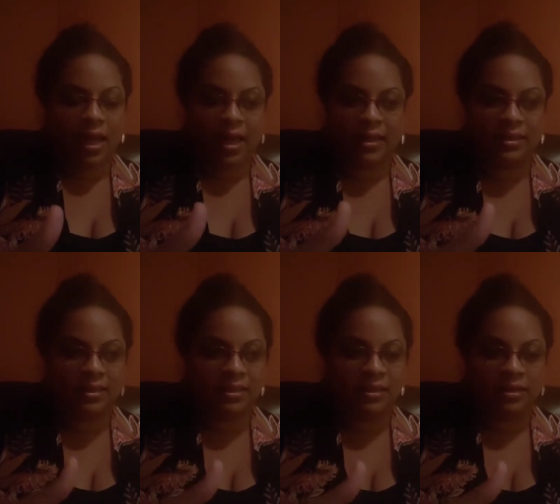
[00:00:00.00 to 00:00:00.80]

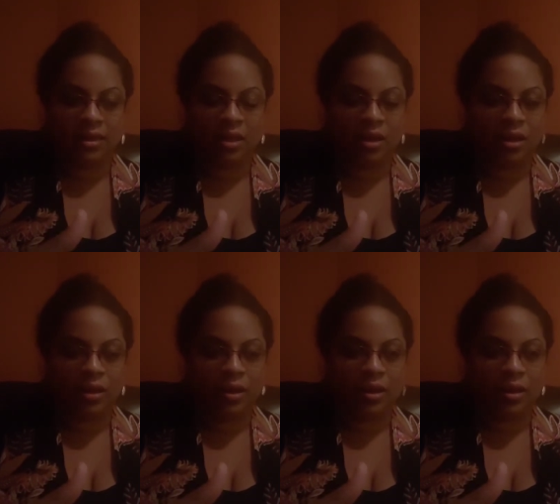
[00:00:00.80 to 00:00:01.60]
has
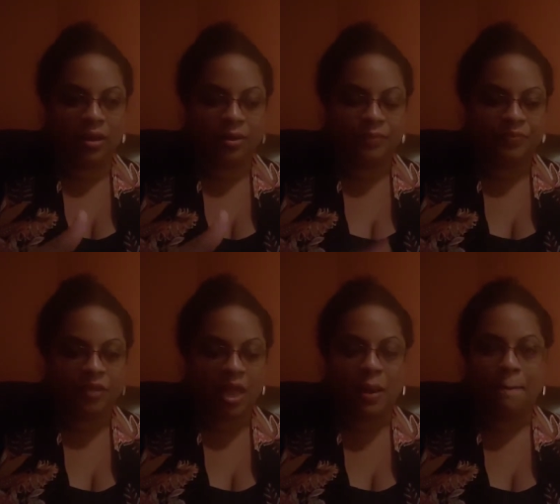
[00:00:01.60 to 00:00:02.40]
um,
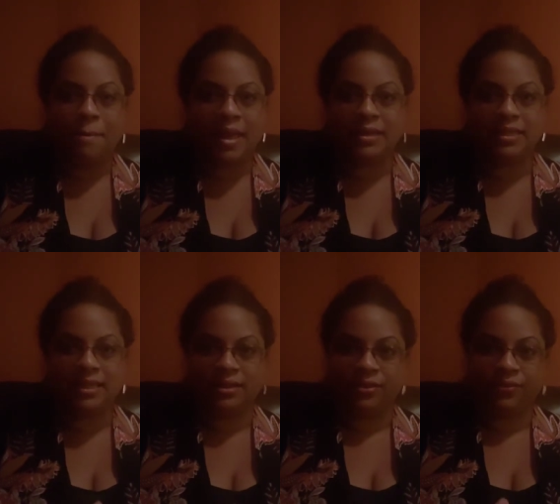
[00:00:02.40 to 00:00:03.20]
an
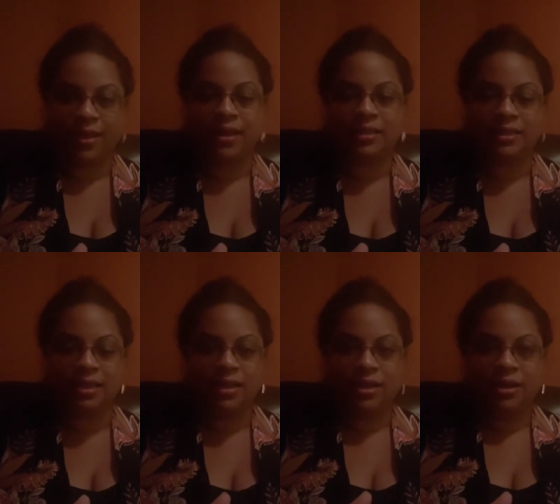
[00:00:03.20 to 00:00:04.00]
amazing effect
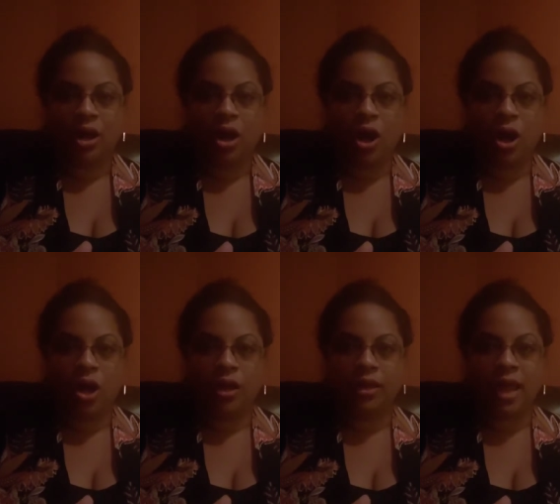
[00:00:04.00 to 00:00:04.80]

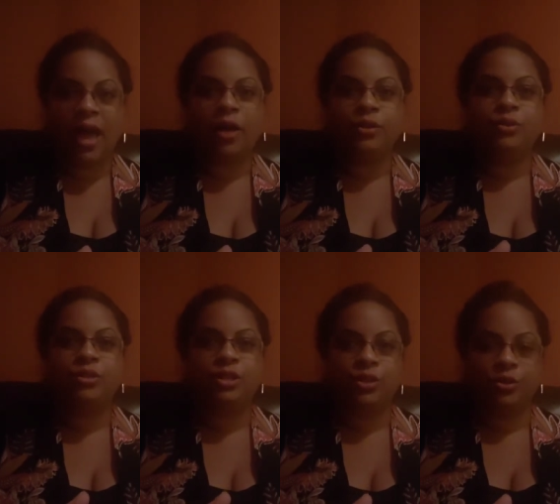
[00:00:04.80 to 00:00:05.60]
on how you
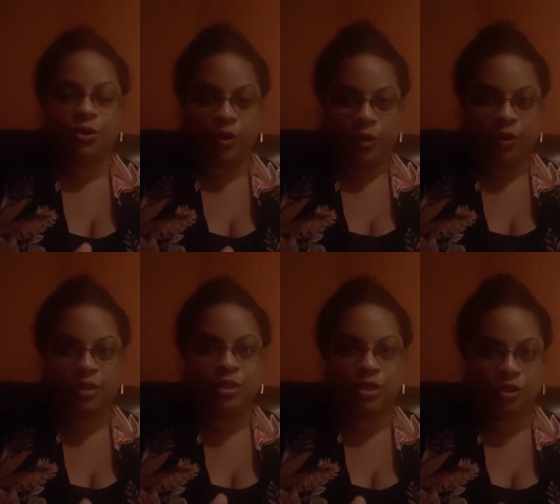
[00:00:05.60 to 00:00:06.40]
see your
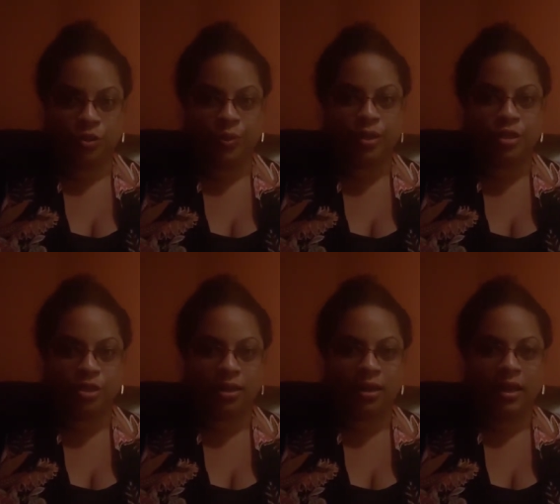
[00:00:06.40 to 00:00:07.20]
current
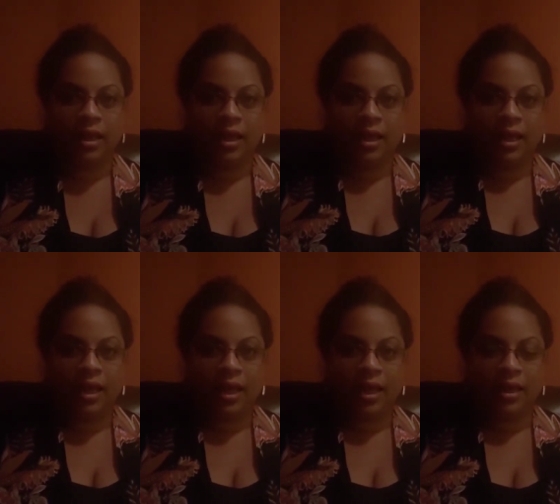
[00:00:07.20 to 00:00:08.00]
situation.
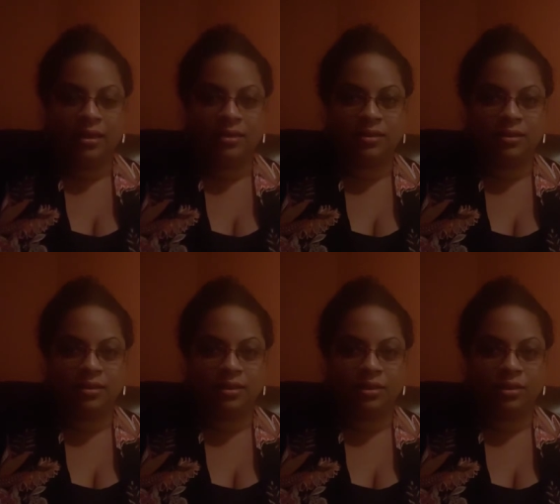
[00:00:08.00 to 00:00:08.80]

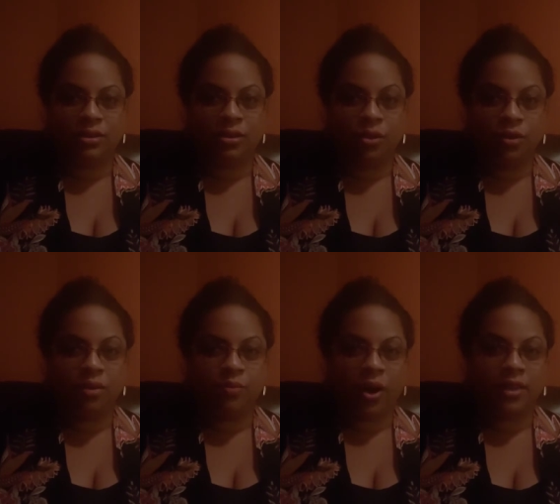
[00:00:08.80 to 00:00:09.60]
And you
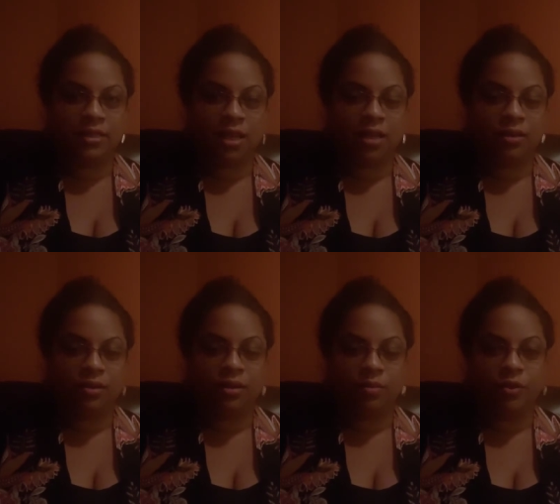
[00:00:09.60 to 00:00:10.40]
can press on,
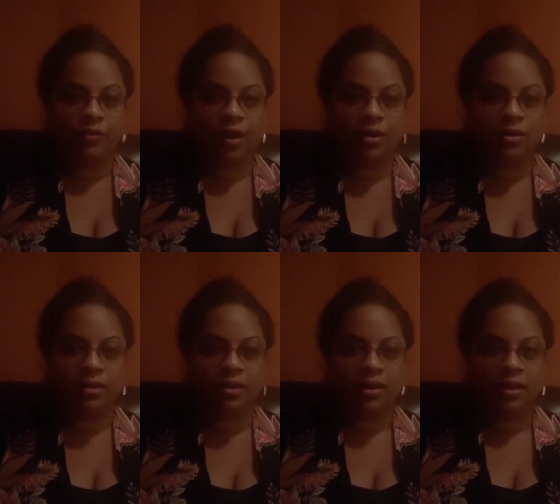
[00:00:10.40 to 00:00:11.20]
you can move on